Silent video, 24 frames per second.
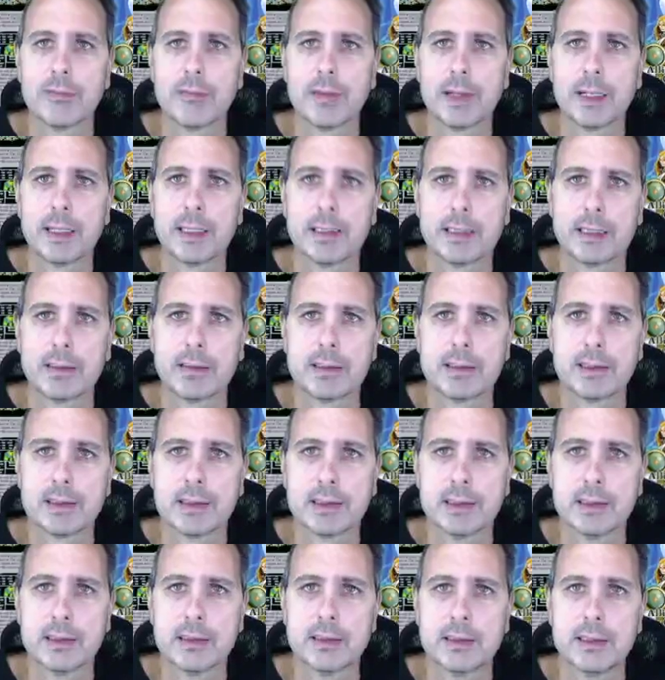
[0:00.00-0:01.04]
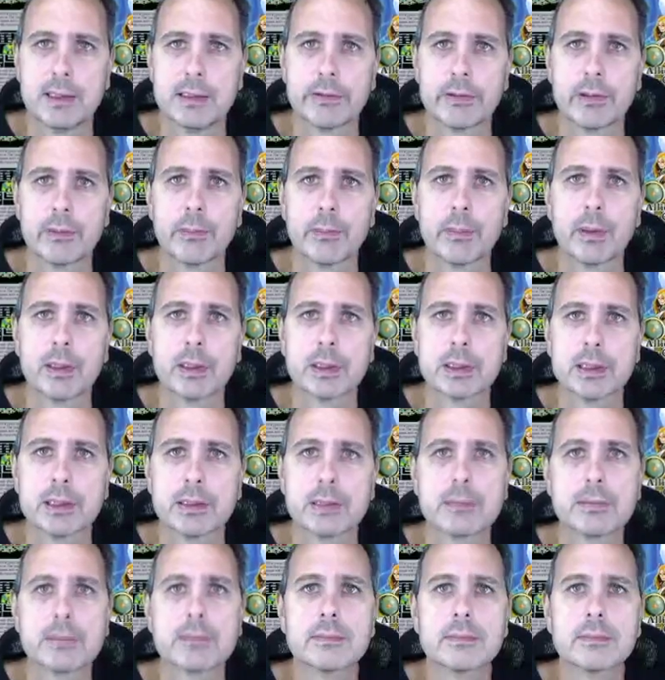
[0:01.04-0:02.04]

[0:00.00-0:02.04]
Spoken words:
but I sell it to a different person.